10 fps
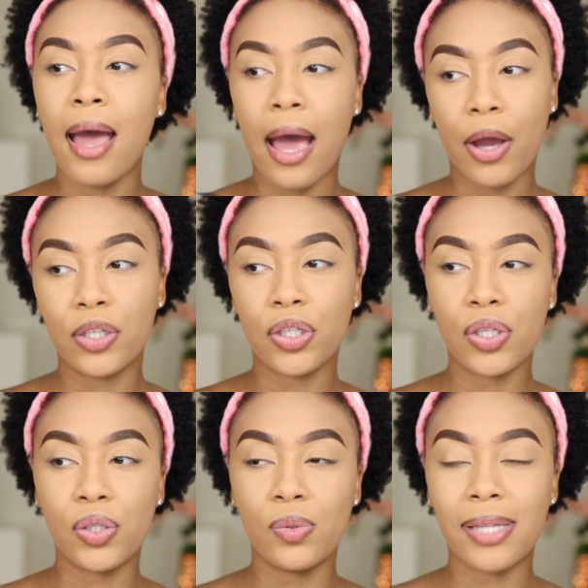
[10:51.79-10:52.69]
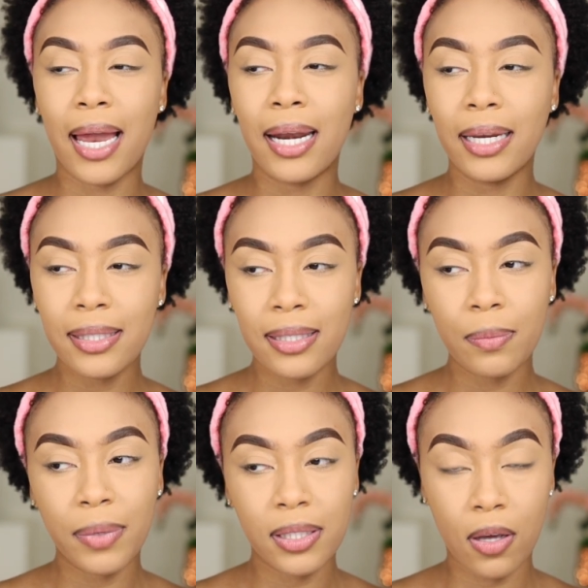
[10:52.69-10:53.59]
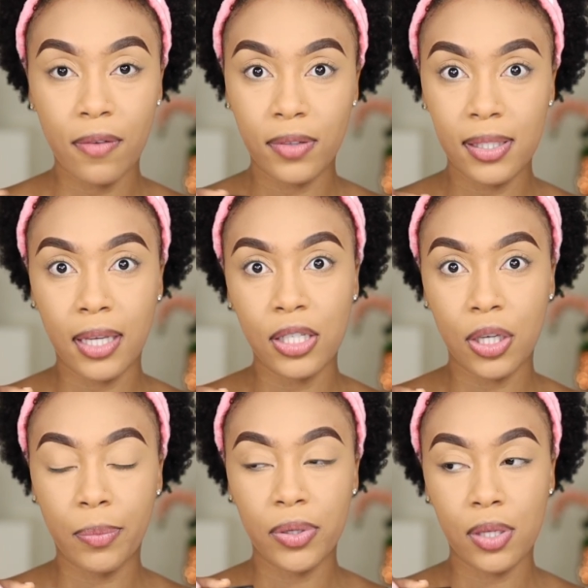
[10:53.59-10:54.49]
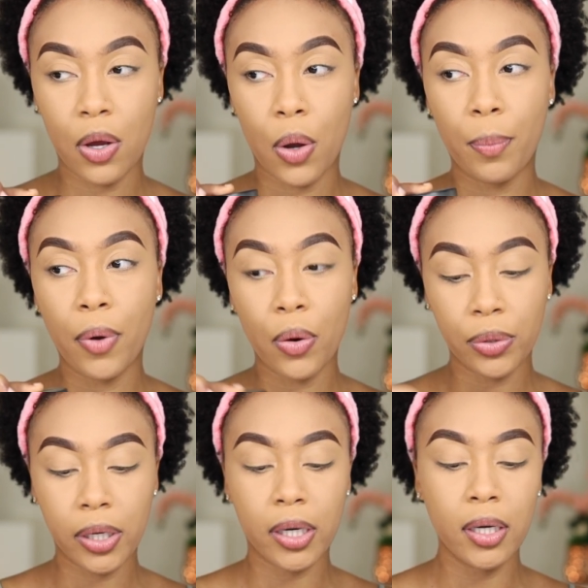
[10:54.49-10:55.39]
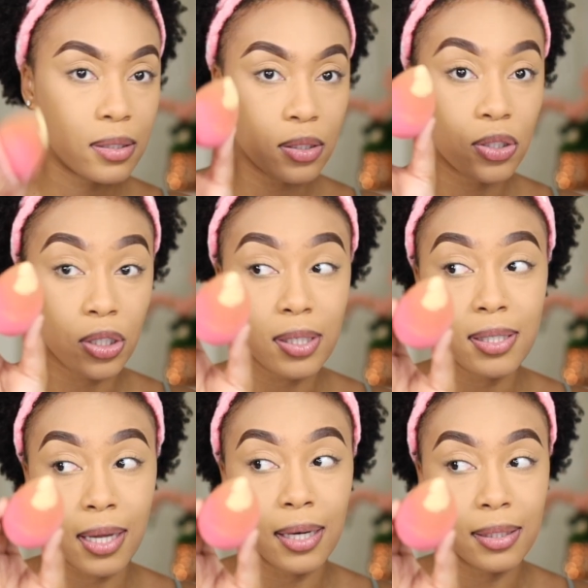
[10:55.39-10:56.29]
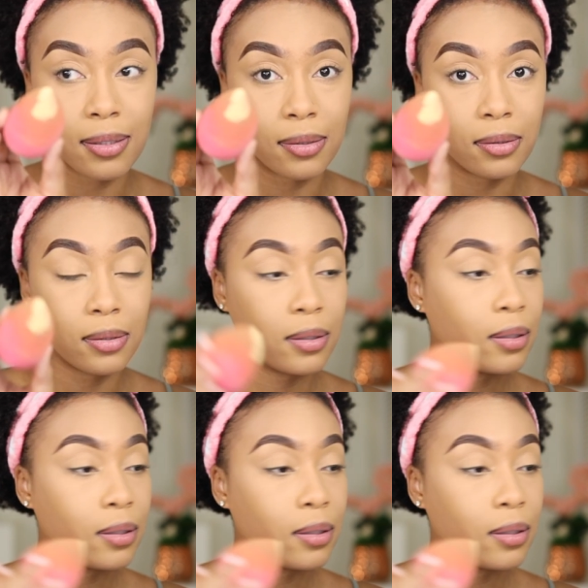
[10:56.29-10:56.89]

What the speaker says: I'll just use a little bit of the Sacha Buttercup powder, just a little,